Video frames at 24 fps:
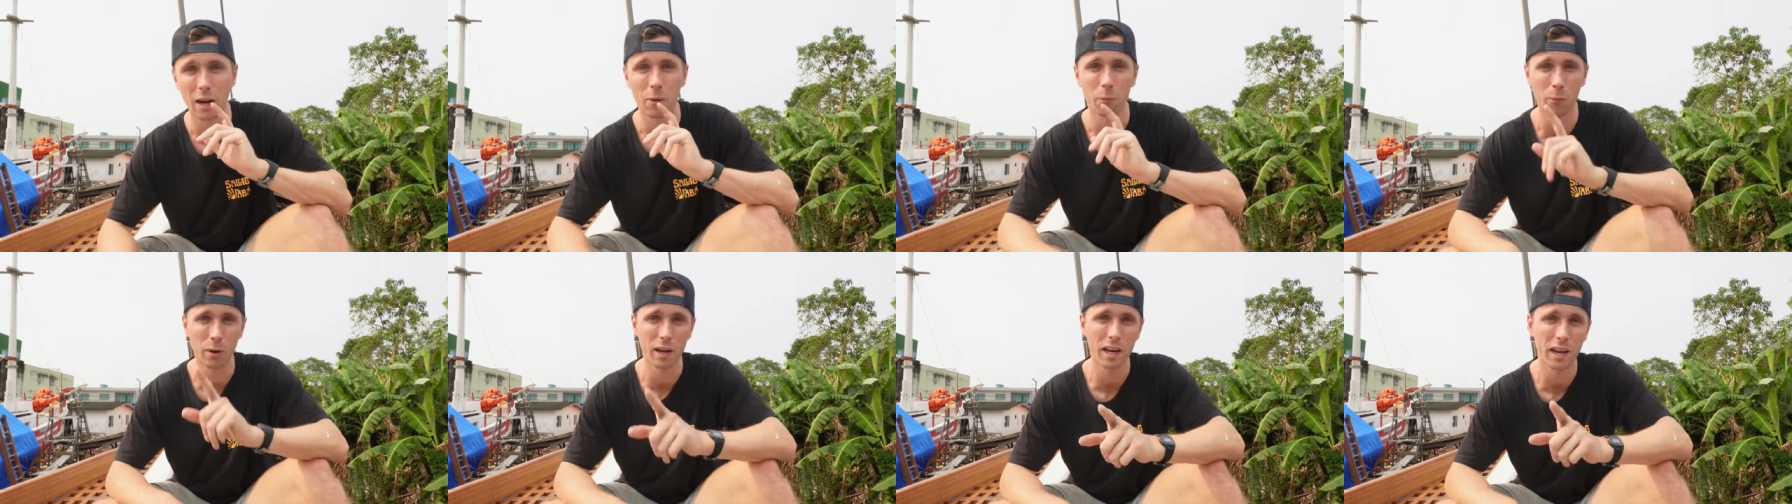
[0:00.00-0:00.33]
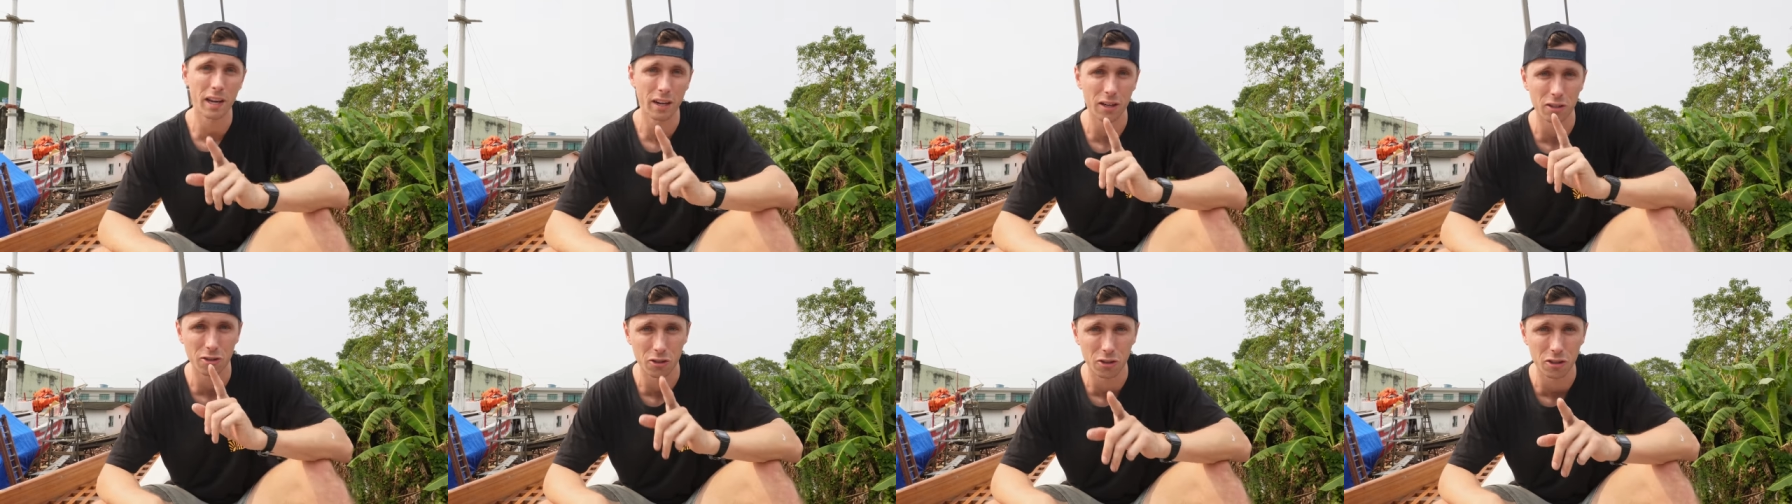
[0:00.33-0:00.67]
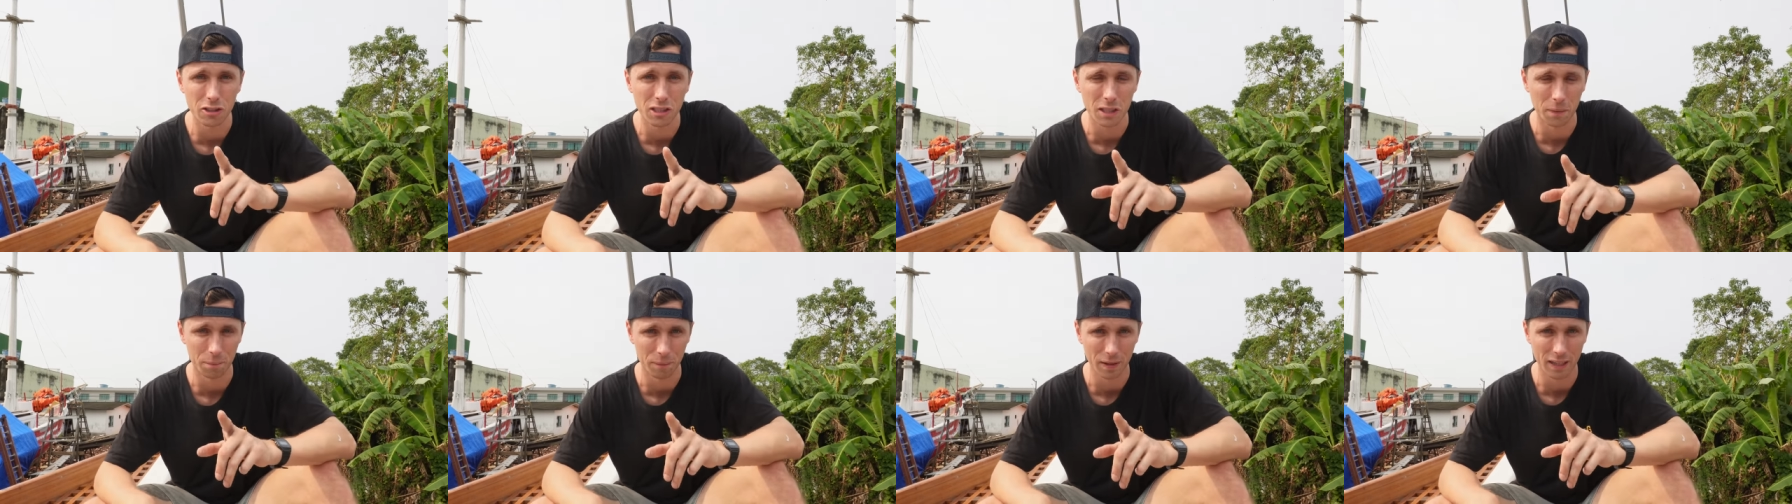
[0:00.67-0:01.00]
and we're going to
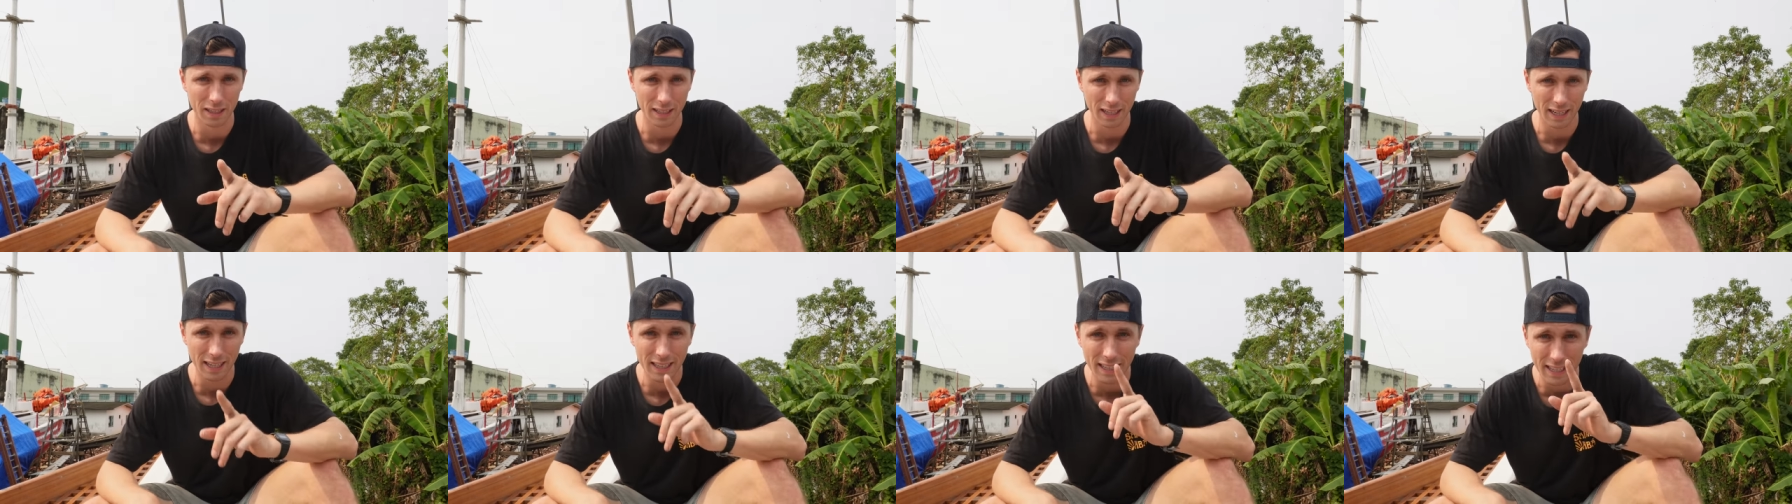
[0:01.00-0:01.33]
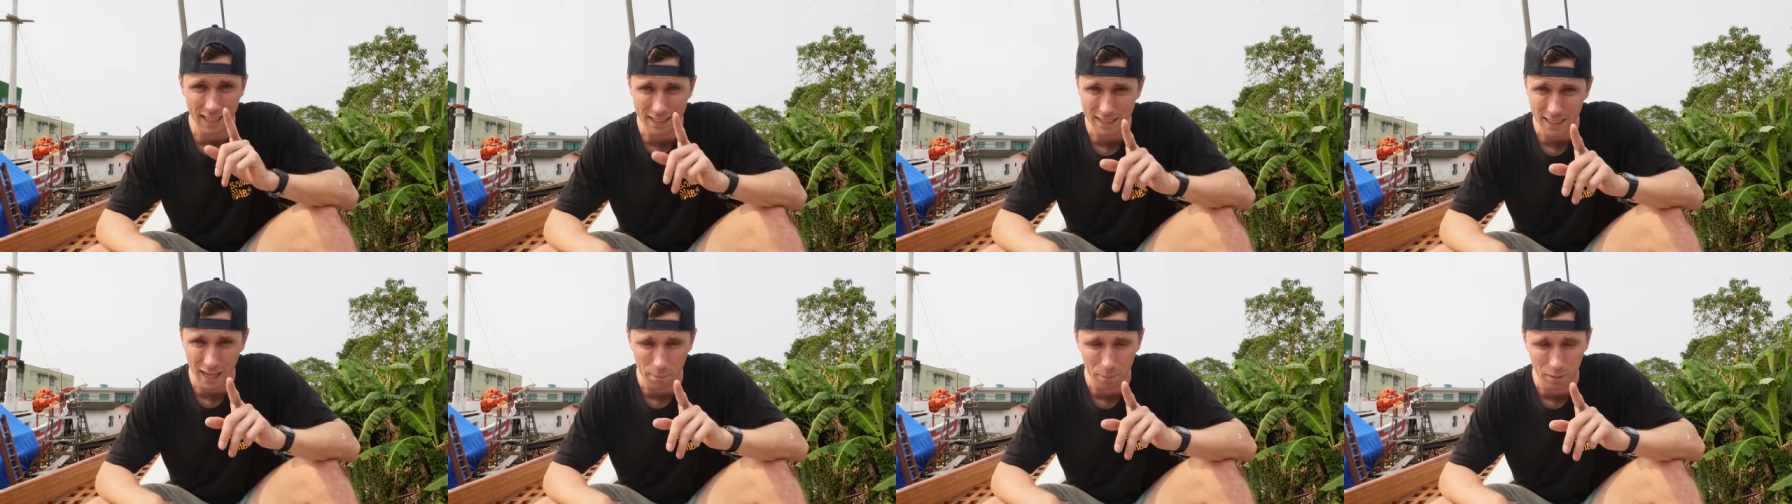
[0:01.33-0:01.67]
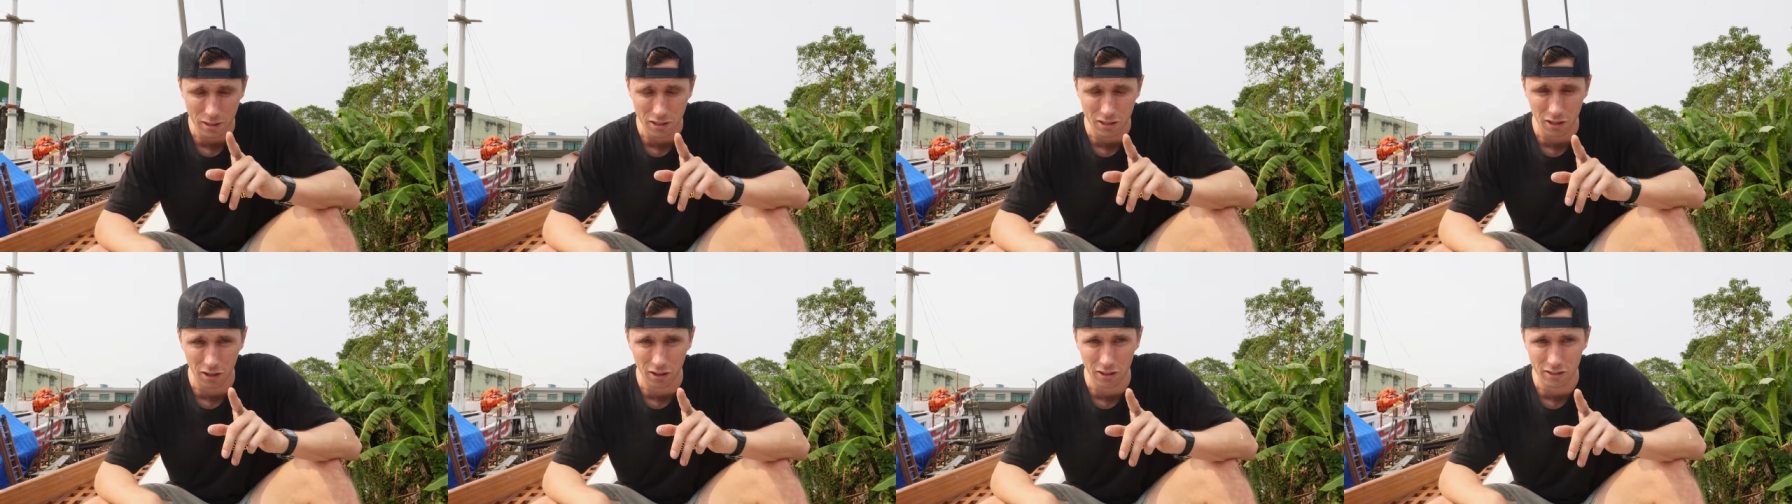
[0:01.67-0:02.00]
do something in this
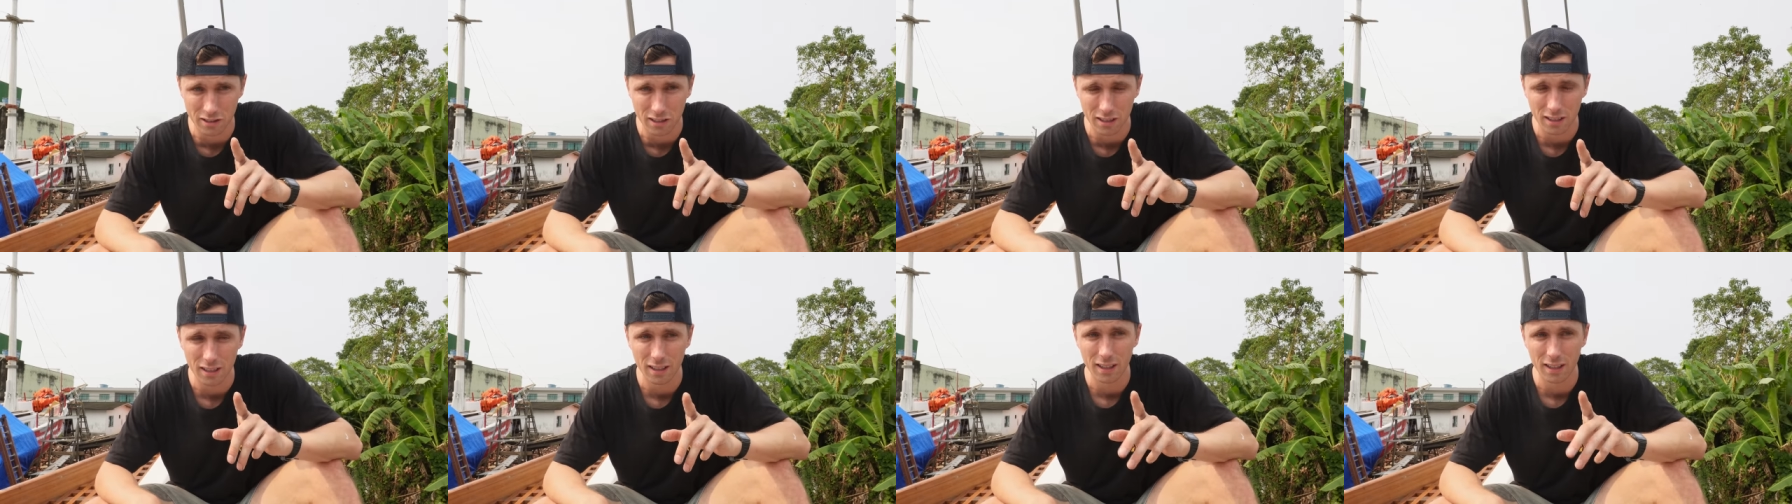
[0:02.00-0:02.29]
episode